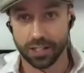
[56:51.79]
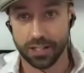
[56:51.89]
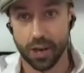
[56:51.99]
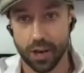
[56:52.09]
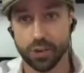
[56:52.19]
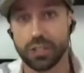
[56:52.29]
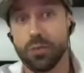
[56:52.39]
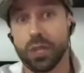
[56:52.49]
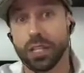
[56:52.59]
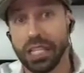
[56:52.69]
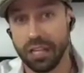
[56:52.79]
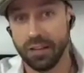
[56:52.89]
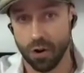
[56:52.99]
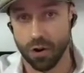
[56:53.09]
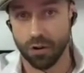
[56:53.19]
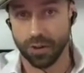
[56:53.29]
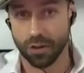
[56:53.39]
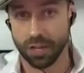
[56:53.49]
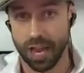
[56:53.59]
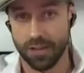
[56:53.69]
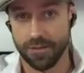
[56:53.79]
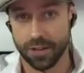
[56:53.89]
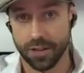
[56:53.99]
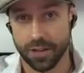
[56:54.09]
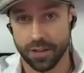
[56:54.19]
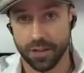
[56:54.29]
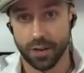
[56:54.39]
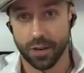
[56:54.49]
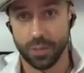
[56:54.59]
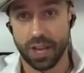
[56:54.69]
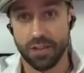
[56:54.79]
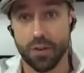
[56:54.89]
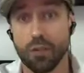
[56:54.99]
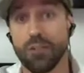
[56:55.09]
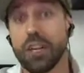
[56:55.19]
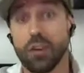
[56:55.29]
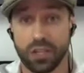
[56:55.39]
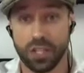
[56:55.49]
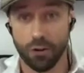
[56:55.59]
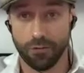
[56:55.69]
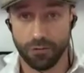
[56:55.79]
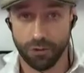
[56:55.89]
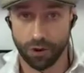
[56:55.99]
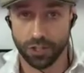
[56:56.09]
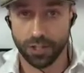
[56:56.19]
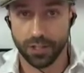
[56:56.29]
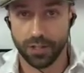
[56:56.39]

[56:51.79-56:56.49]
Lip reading: to ultimately evolve your life by evolving yourself first.